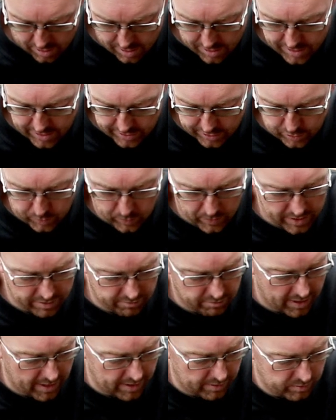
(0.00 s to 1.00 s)
this way
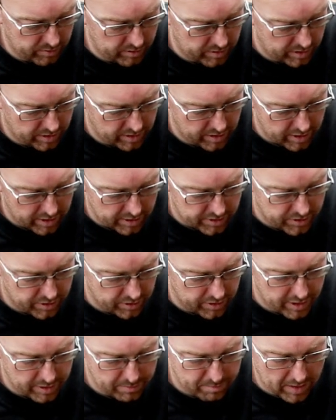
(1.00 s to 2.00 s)
round so
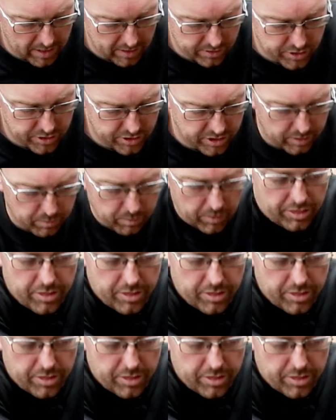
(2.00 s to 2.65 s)
that it matches up